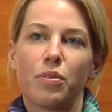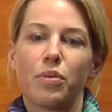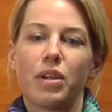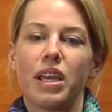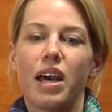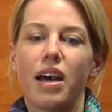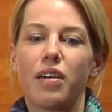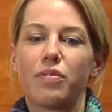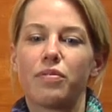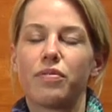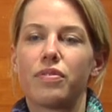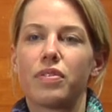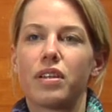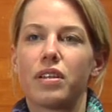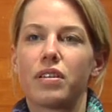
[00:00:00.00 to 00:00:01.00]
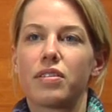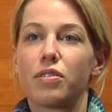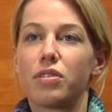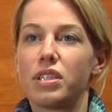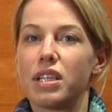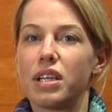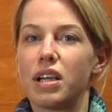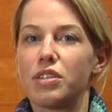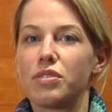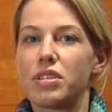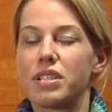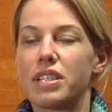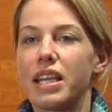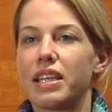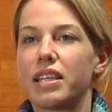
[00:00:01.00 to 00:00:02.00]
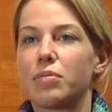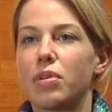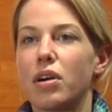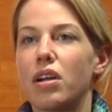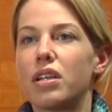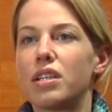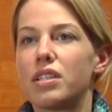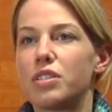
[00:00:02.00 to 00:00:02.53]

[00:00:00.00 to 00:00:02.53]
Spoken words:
We have 30 countries taking part,